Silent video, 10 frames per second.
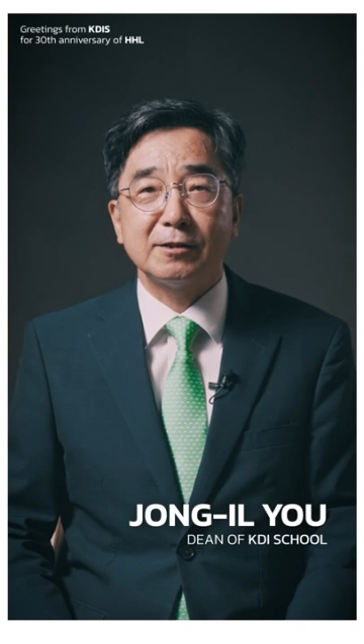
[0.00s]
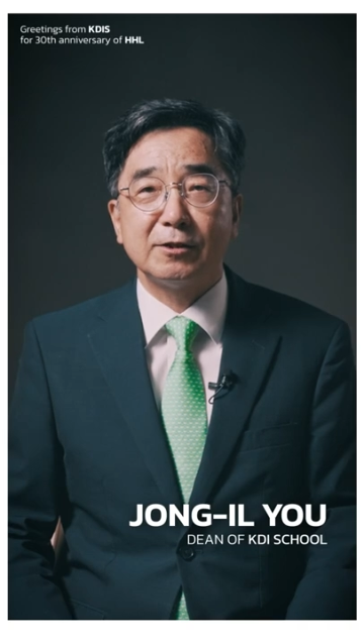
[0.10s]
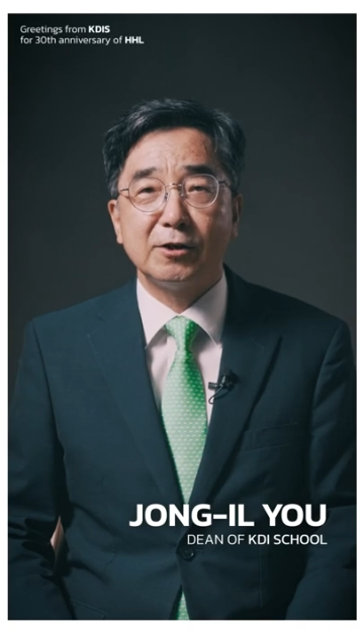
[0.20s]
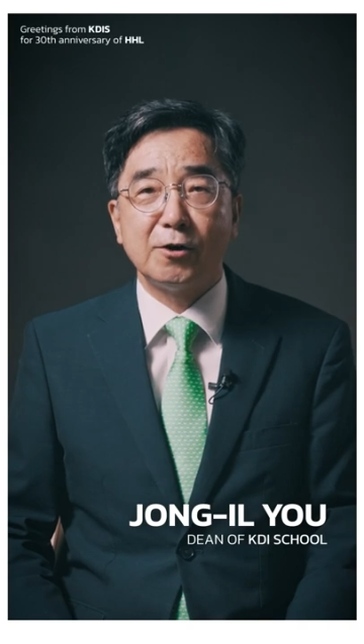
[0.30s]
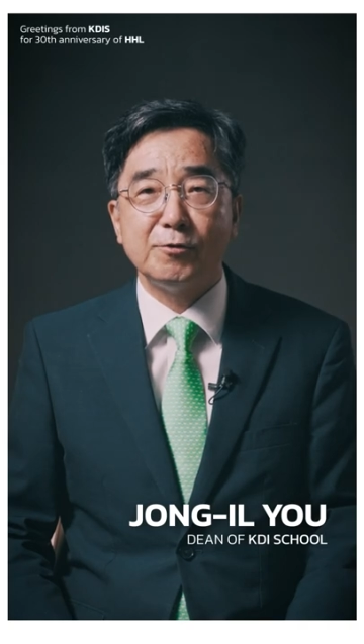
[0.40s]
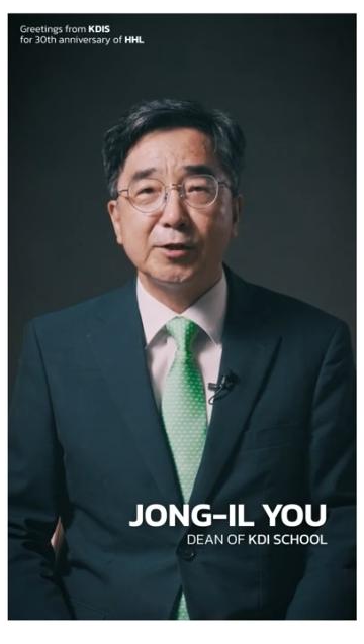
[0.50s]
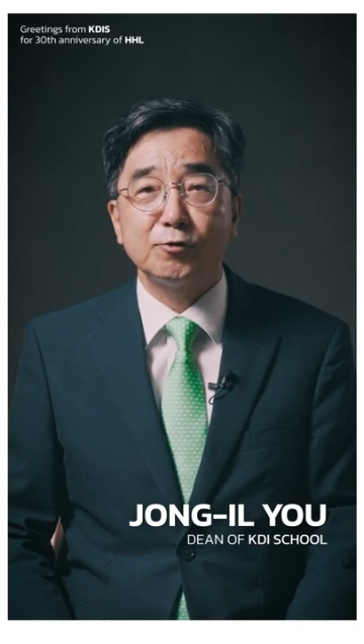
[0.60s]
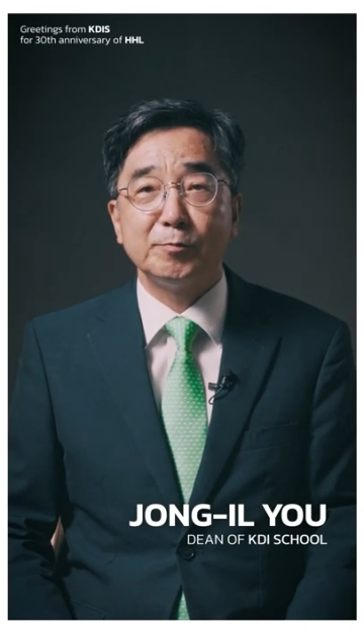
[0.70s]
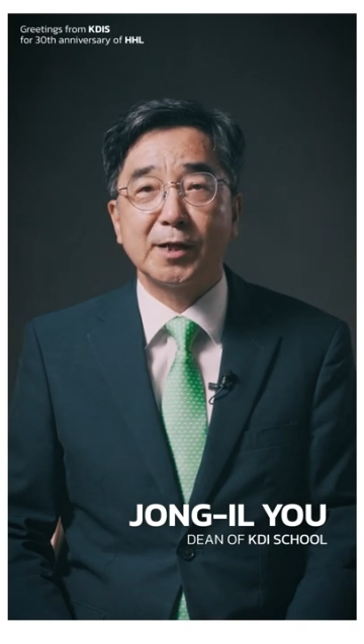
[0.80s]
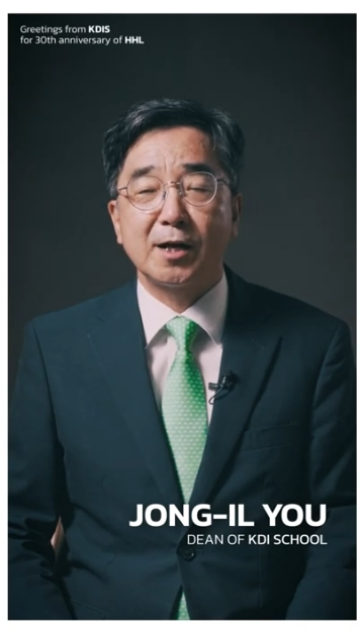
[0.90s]
growing
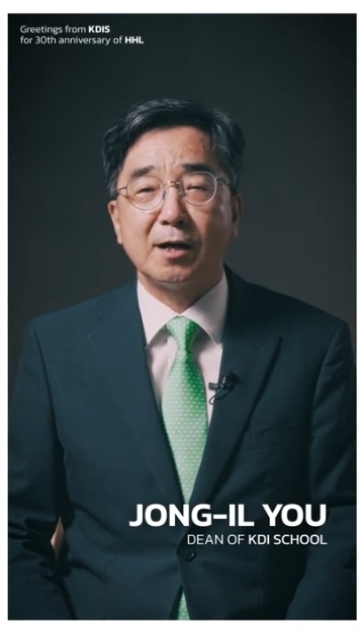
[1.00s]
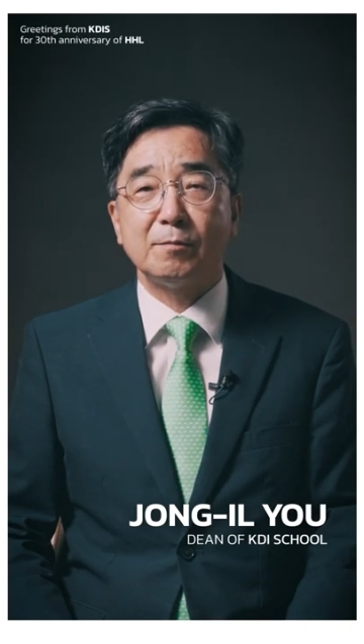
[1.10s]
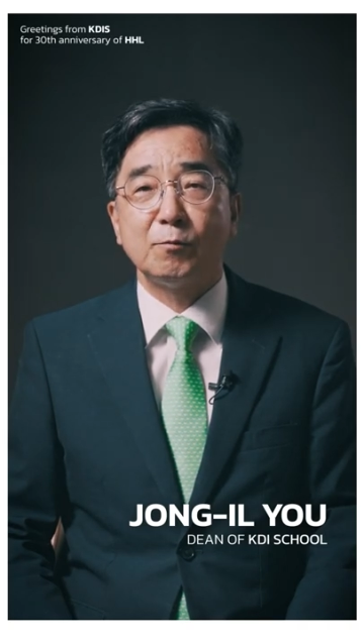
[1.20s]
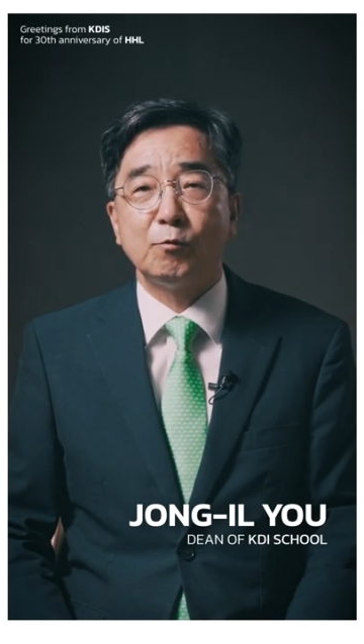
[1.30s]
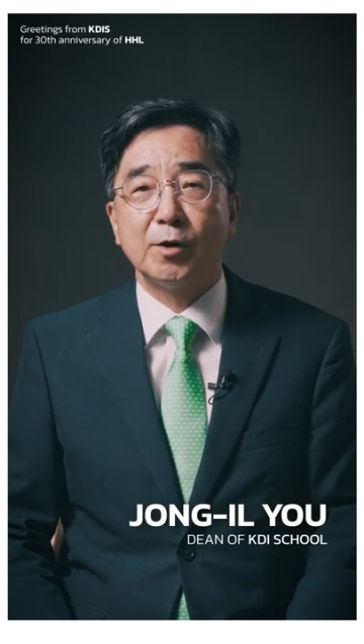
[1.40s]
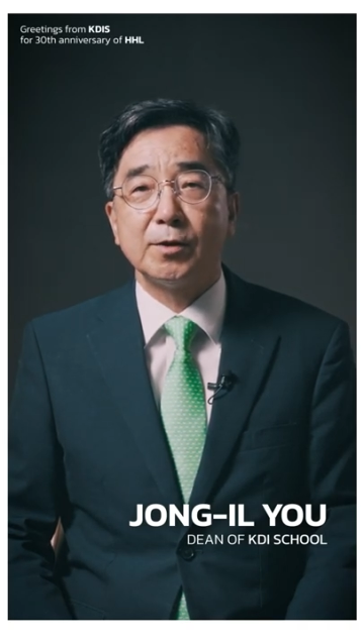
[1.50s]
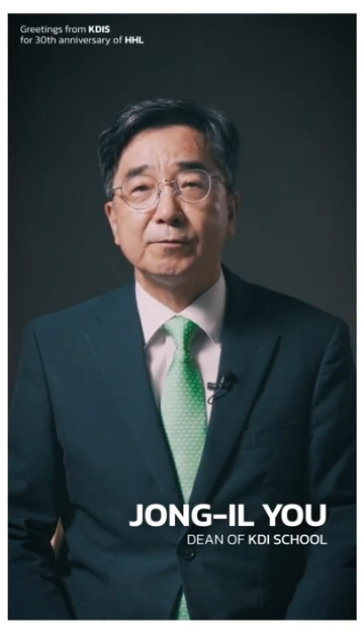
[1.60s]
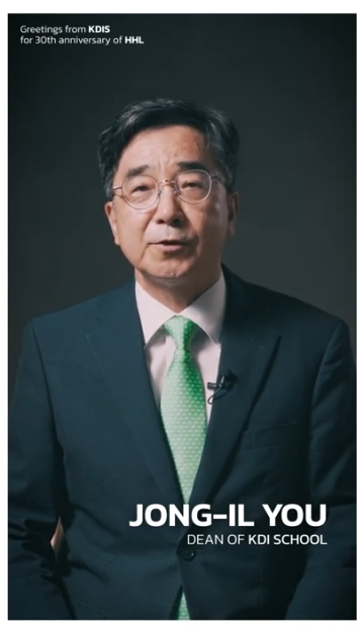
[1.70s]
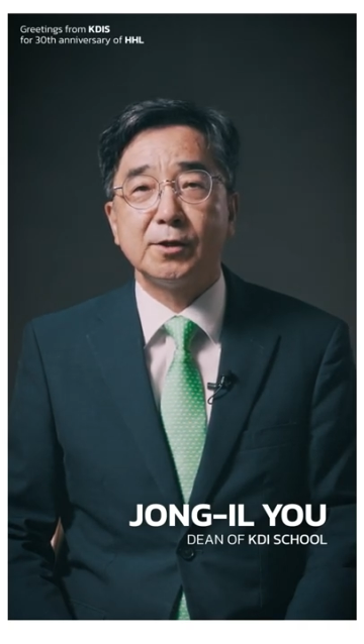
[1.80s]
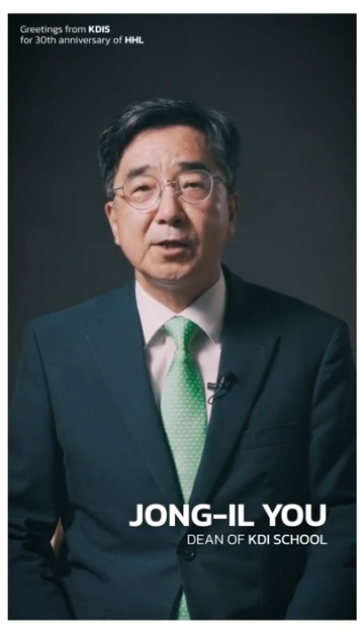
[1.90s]
to become one
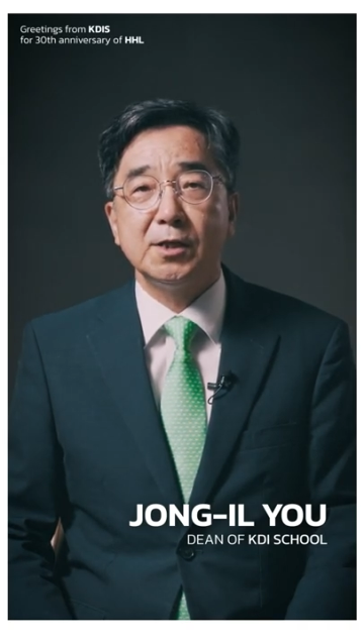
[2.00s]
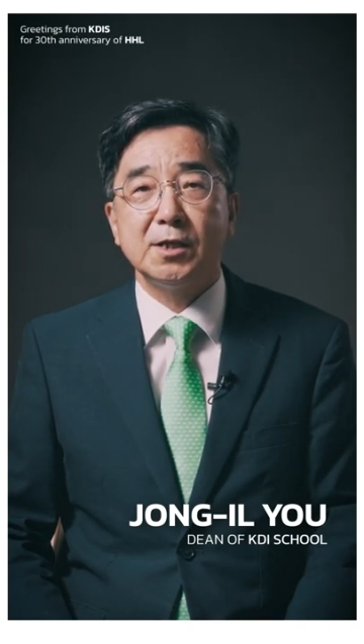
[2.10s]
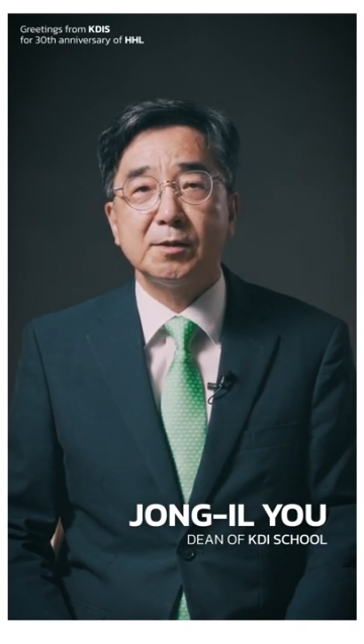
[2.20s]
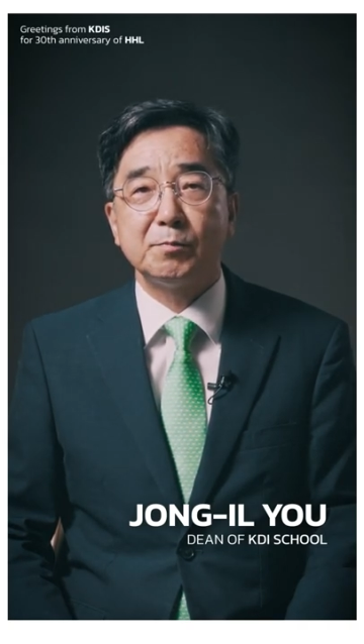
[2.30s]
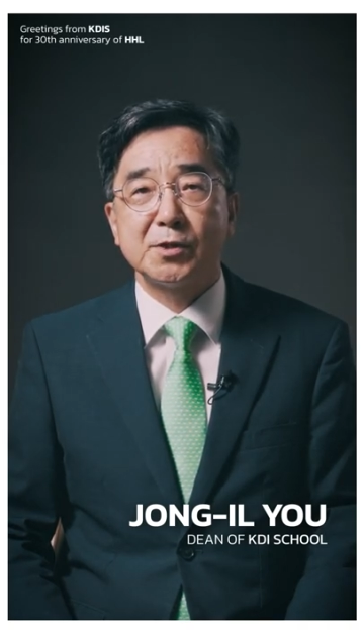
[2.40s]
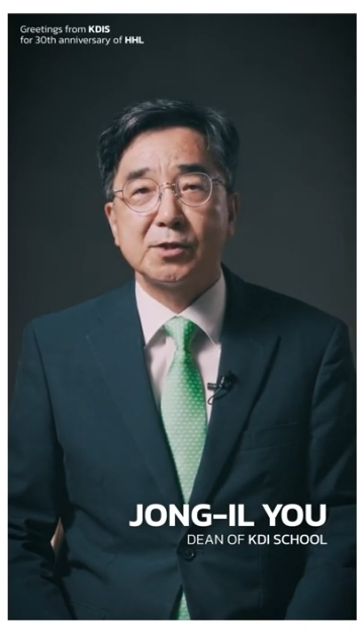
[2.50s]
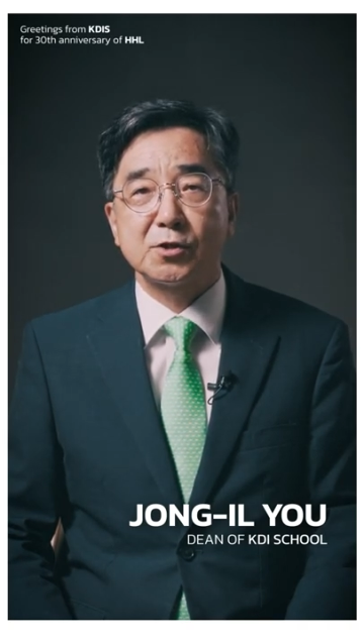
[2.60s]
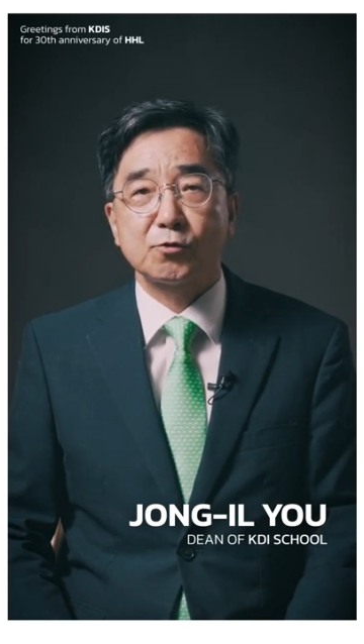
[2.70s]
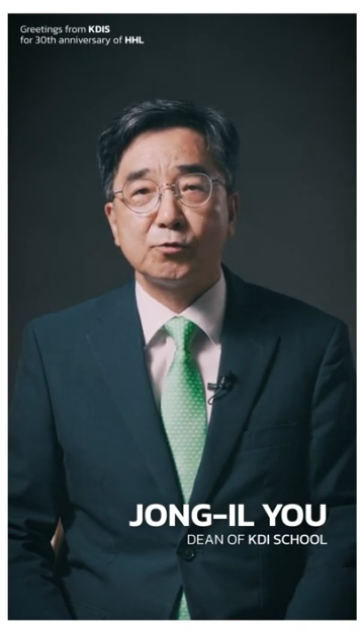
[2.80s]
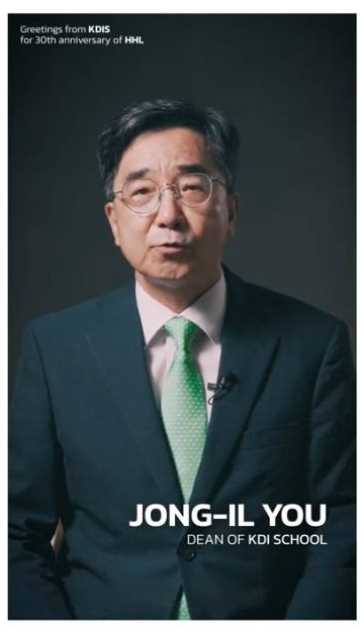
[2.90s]
of the leading business
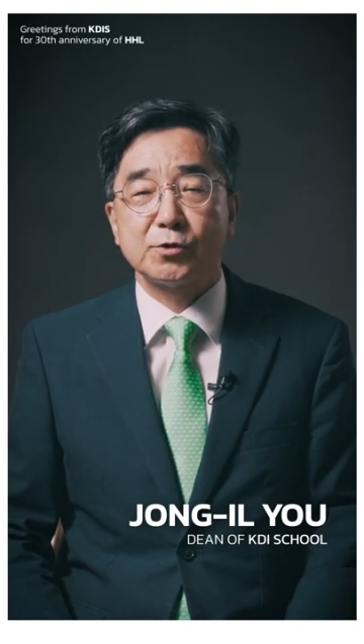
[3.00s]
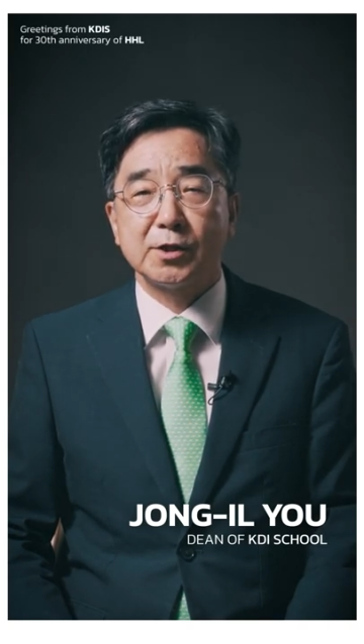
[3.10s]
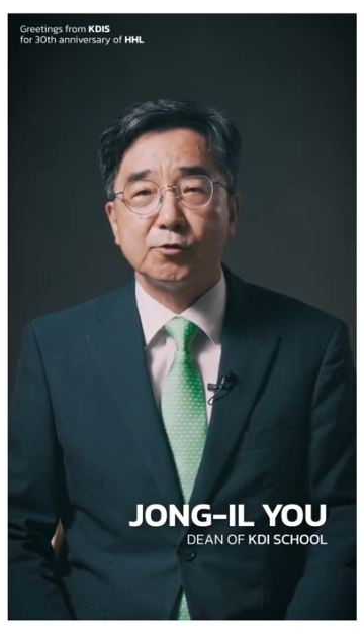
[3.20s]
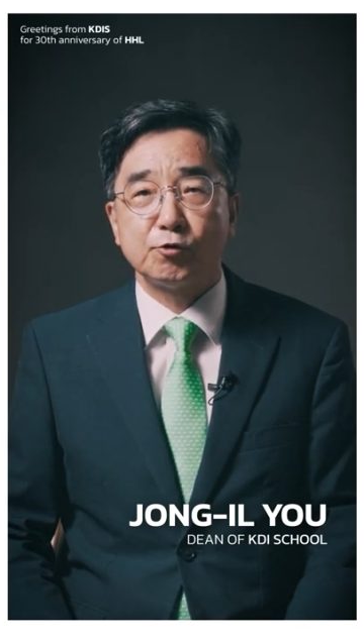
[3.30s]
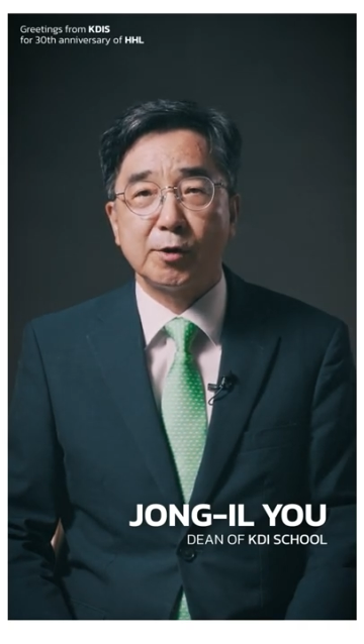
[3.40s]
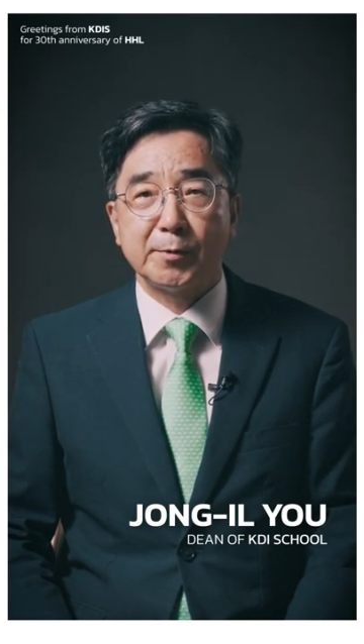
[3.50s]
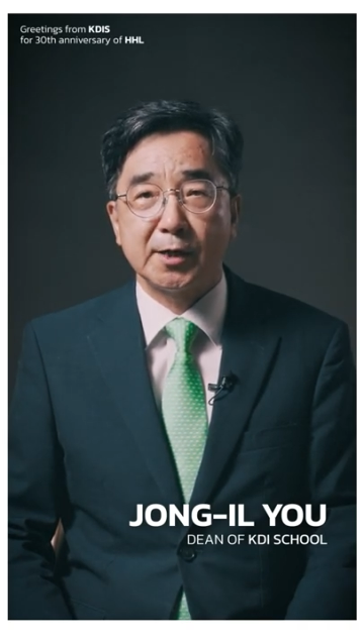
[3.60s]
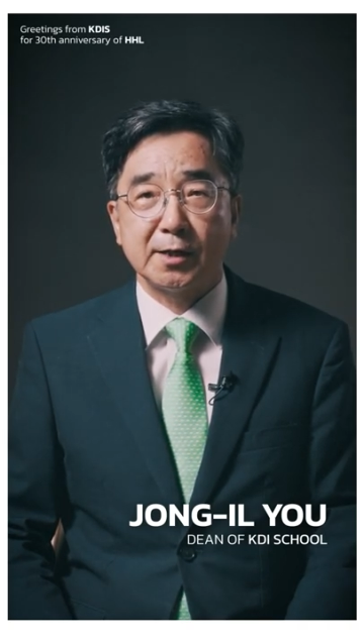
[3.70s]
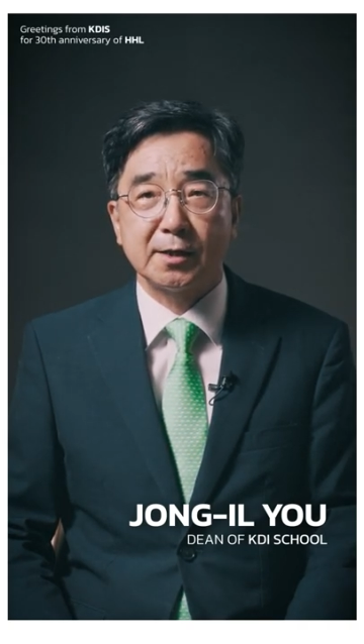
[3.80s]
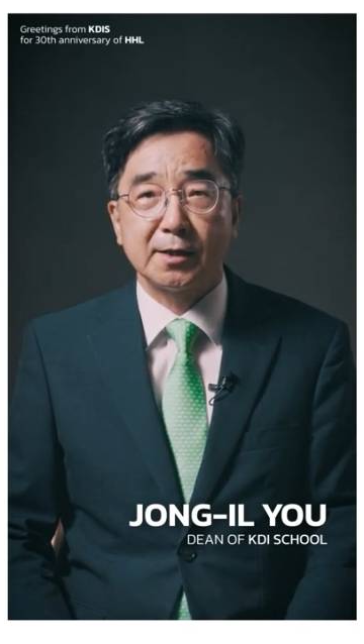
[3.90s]
schools in Germany.